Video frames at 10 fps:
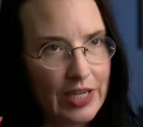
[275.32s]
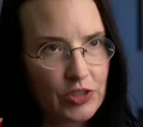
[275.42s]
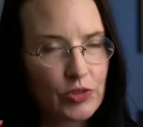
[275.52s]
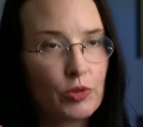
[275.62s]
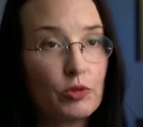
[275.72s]

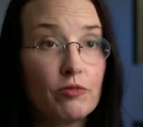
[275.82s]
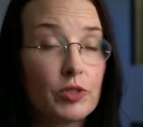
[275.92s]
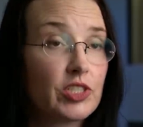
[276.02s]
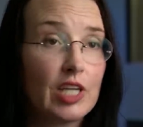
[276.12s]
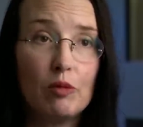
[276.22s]
That's true
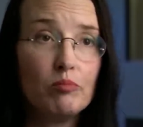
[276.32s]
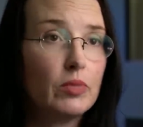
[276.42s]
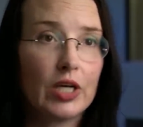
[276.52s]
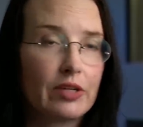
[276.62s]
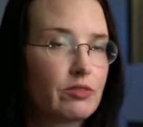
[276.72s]
for
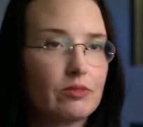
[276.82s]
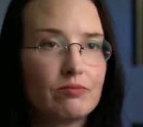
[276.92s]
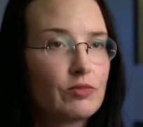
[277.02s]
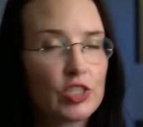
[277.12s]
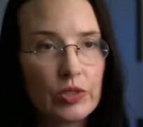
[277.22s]
some, but
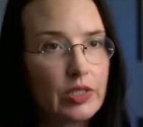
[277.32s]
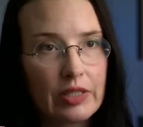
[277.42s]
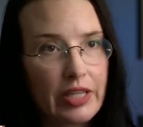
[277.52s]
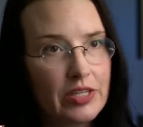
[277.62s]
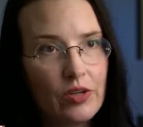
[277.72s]

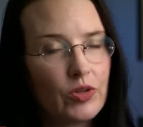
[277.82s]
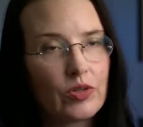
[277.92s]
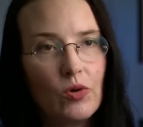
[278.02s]
certainly not